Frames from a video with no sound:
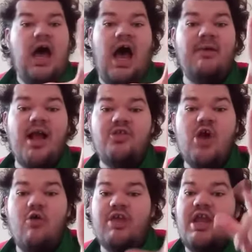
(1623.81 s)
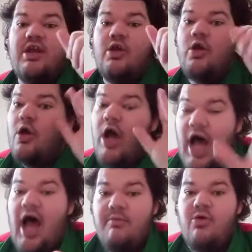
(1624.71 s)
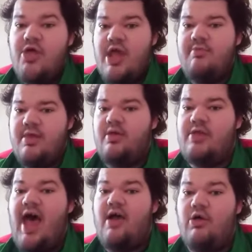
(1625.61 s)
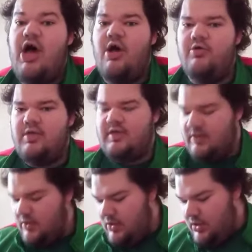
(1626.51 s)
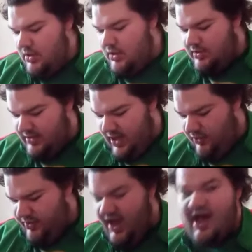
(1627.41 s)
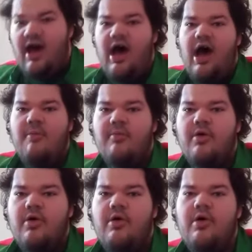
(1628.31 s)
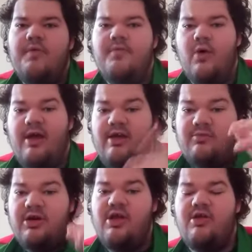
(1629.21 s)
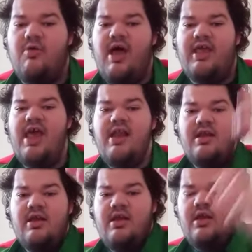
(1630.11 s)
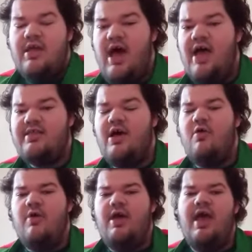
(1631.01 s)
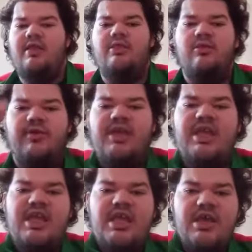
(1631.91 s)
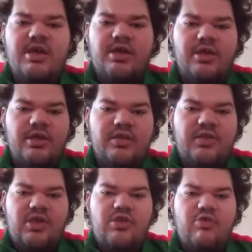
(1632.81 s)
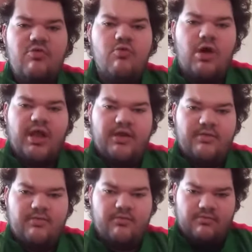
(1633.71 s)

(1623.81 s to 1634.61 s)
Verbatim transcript: I'm not joking. I really am th that close. So, yeah, um, you guys want to know what I get? Guys, so in three, two, one.